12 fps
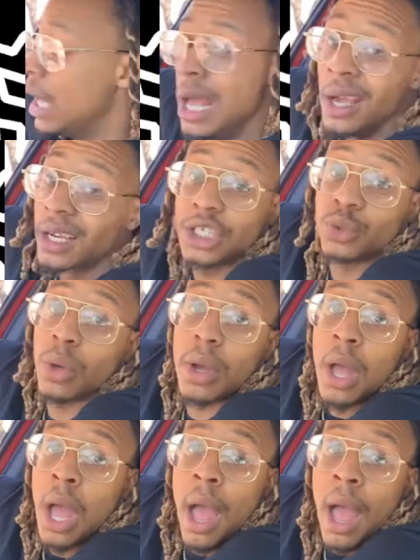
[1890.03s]
Because
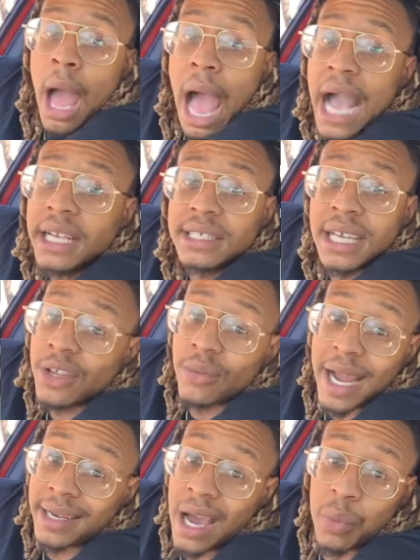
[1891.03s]
I could tell you
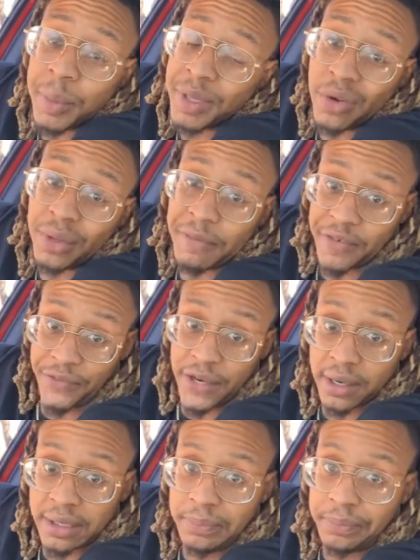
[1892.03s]
right now, women don't give a
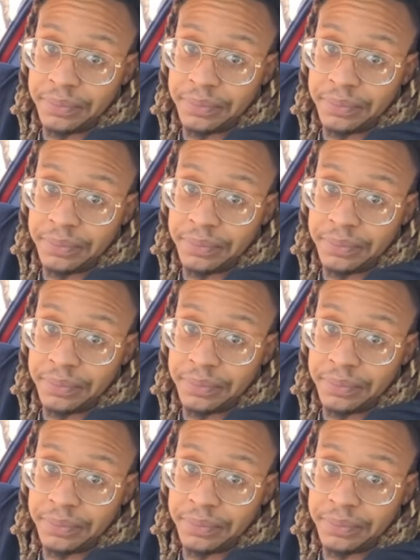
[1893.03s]
fuck.